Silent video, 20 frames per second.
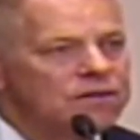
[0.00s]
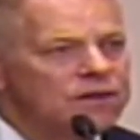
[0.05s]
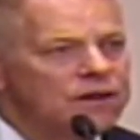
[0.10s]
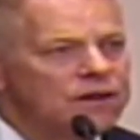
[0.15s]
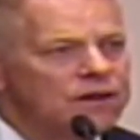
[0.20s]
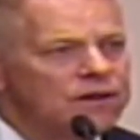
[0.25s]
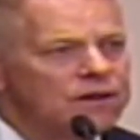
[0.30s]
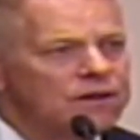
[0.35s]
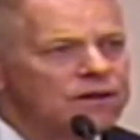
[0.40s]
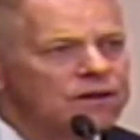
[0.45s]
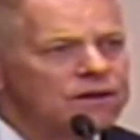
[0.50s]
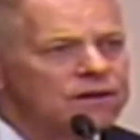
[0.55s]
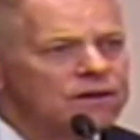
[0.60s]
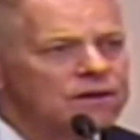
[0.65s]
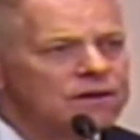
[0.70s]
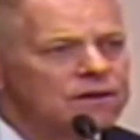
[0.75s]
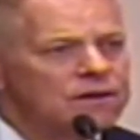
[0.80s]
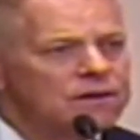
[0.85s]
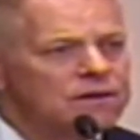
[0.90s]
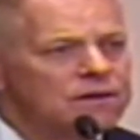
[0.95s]

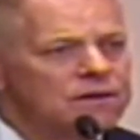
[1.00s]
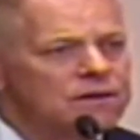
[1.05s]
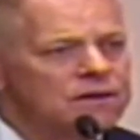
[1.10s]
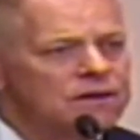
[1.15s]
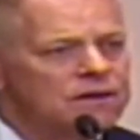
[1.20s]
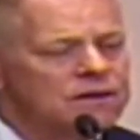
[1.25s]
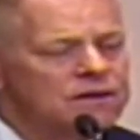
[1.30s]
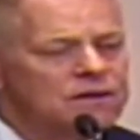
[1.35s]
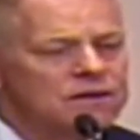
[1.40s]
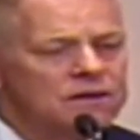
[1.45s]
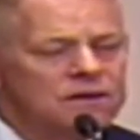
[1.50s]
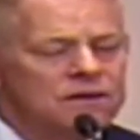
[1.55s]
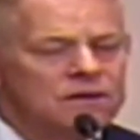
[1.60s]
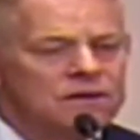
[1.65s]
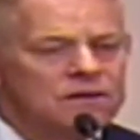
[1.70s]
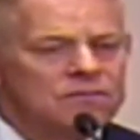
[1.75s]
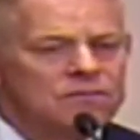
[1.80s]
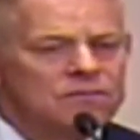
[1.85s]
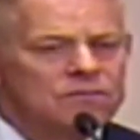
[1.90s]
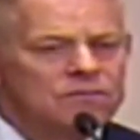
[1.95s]
then he
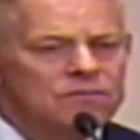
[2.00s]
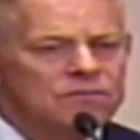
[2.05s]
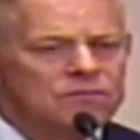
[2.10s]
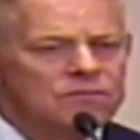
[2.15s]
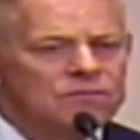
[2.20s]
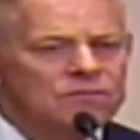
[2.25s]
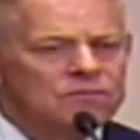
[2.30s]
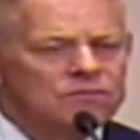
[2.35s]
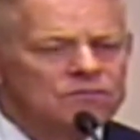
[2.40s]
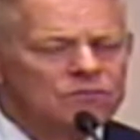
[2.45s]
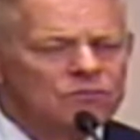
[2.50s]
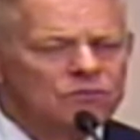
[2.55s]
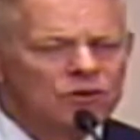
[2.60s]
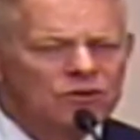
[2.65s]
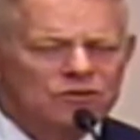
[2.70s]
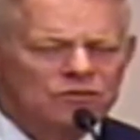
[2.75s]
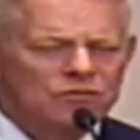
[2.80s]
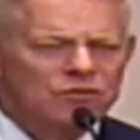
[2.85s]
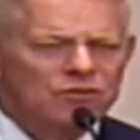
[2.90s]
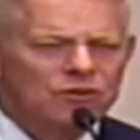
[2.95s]

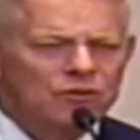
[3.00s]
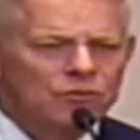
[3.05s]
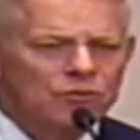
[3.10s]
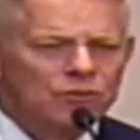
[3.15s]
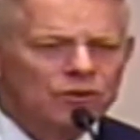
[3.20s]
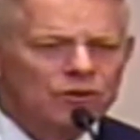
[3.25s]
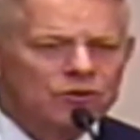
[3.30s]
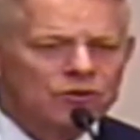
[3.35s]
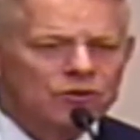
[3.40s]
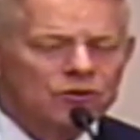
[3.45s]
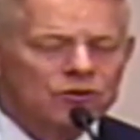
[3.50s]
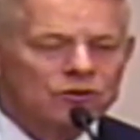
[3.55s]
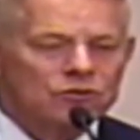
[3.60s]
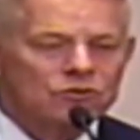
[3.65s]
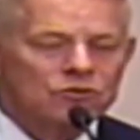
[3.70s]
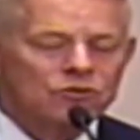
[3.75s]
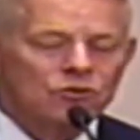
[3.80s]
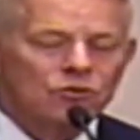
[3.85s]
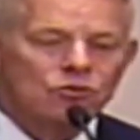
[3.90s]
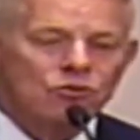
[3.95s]
wasn't feeling really
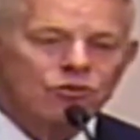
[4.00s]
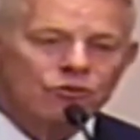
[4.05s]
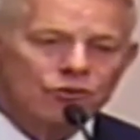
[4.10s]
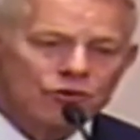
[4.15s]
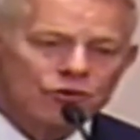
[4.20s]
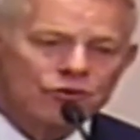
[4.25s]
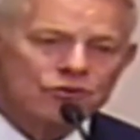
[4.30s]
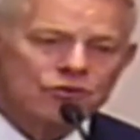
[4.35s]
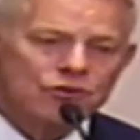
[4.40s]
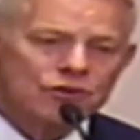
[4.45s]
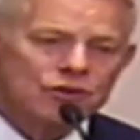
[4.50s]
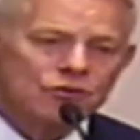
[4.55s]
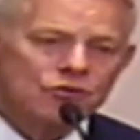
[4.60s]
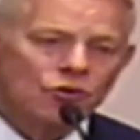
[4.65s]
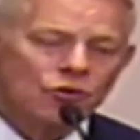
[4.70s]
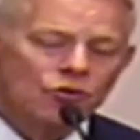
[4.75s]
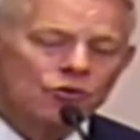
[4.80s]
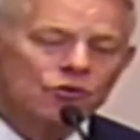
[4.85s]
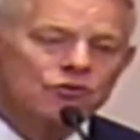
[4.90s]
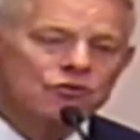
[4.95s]
good. So Thursday, he
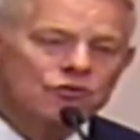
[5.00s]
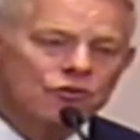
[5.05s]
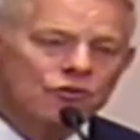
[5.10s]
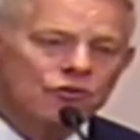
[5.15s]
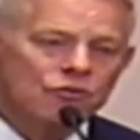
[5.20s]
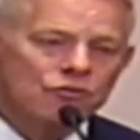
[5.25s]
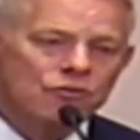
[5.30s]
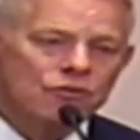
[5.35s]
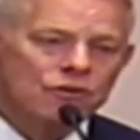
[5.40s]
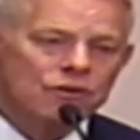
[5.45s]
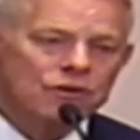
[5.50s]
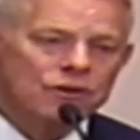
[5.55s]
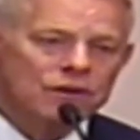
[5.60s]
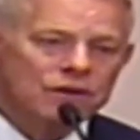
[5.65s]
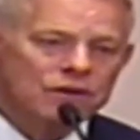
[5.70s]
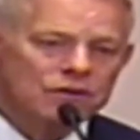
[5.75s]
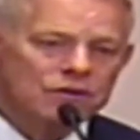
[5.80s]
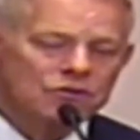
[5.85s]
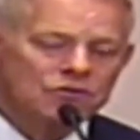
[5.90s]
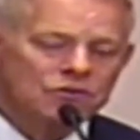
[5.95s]
told his girlfriend,
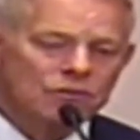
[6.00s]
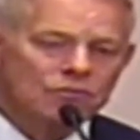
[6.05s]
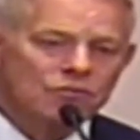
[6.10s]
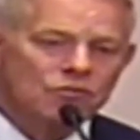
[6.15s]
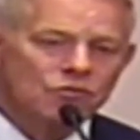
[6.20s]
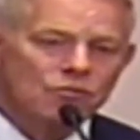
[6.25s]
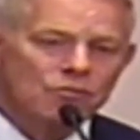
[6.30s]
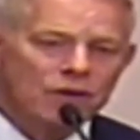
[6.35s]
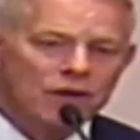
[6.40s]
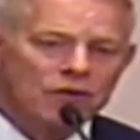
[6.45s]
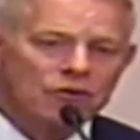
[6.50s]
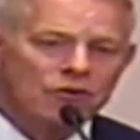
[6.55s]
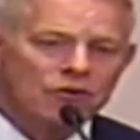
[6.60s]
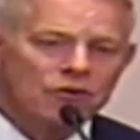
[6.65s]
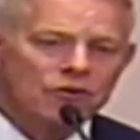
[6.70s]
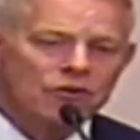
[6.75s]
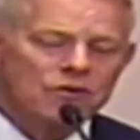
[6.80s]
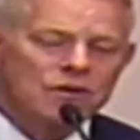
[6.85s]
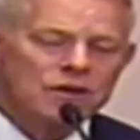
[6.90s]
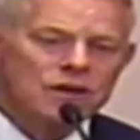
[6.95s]
and some of you met
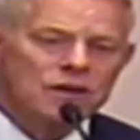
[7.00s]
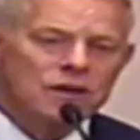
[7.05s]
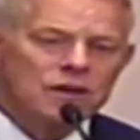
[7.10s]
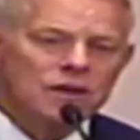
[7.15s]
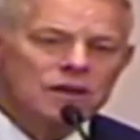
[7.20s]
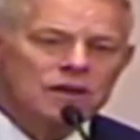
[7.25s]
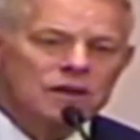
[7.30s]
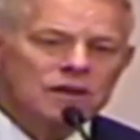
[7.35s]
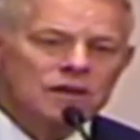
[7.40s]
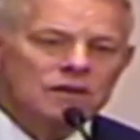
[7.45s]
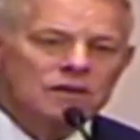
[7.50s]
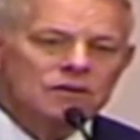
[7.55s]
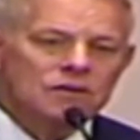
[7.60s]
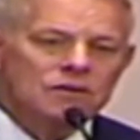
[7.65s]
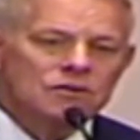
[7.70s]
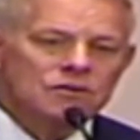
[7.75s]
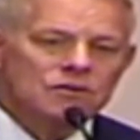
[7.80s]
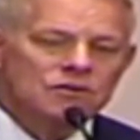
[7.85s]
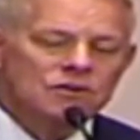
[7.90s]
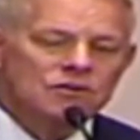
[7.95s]
her.
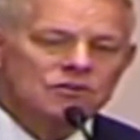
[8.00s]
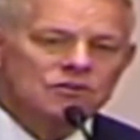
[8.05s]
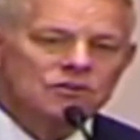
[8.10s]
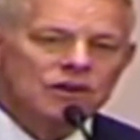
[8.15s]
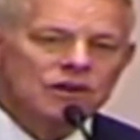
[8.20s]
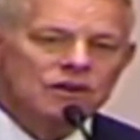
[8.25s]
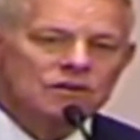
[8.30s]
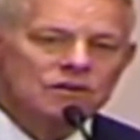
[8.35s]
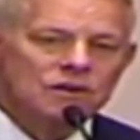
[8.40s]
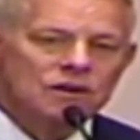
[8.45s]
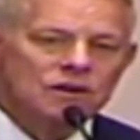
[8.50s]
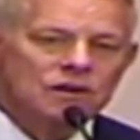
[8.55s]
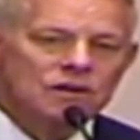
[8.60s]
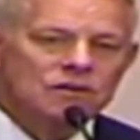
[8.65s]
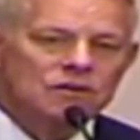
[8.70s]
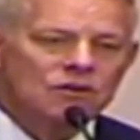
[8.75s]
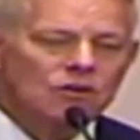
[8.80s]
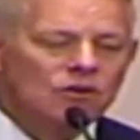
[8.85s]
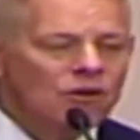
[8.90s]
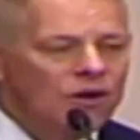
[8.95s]
He said,
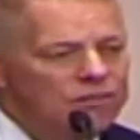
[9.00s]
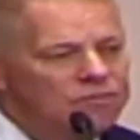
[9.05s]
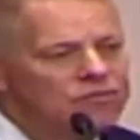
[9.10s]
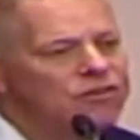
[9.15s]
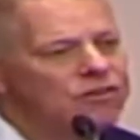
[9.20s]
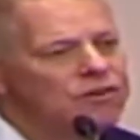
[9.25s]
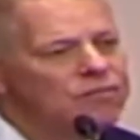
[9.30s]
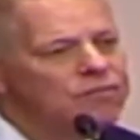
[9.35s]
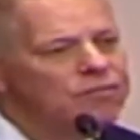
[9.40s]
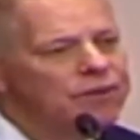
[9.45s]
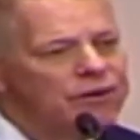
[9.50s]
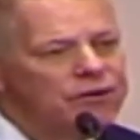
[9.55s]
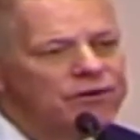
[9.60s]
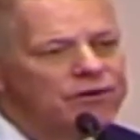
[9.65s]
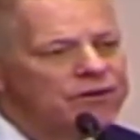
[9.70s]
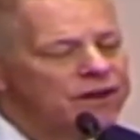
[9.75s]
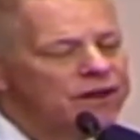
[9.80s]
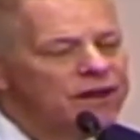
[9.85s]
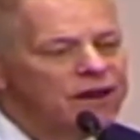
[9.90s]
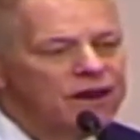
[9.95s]
"I'm feeling better
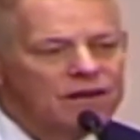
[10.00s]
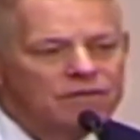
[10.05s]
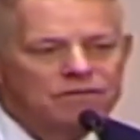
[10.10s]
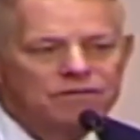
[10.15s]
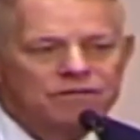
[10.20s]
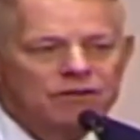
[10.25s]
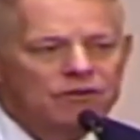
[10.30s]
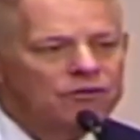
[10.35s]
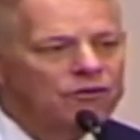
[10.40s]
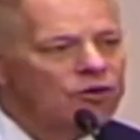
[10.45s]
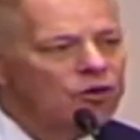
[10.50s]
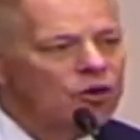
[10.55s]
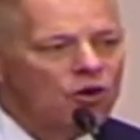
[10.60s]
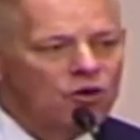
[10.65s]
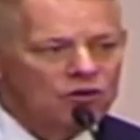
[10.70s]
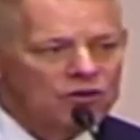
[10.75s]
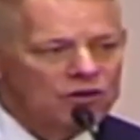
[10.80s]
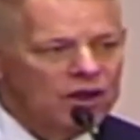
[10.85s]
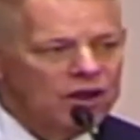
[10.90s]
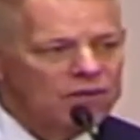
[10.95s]
today than I've felt in a
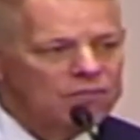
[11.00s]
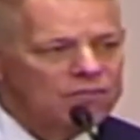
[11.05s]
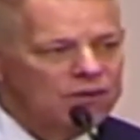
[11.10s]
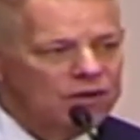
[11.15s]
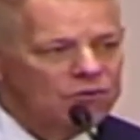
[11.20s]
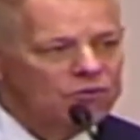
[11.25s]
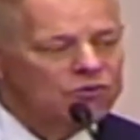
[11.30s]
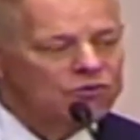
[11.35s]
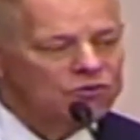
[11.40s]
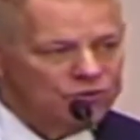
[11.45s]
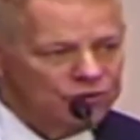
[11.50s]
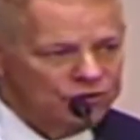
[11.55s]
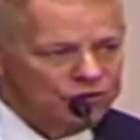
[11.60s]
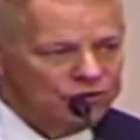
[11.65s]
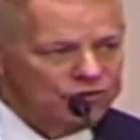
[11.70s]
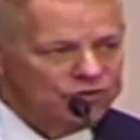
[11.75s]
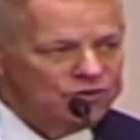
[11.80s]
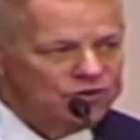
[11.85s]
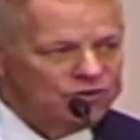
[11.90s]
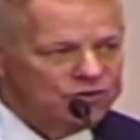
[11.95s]
long time." That was
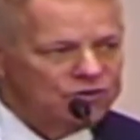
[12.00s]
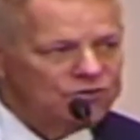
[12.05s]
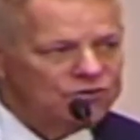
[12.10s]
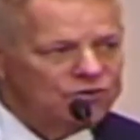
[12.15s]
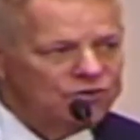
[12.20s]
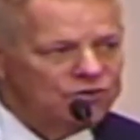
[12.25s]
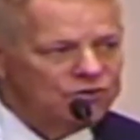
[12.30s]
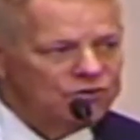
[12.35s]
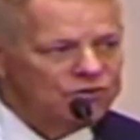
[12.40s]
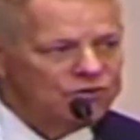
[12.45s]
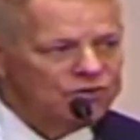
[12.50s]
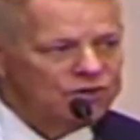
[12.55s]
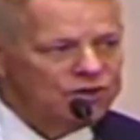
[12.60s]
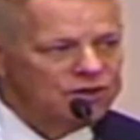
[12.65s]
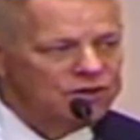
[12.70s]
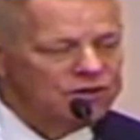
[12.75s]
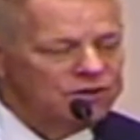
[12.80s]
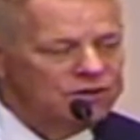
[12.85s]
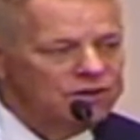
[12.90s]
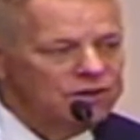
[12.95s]
this
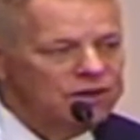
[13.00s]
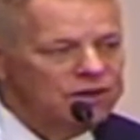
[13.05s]
Thursday.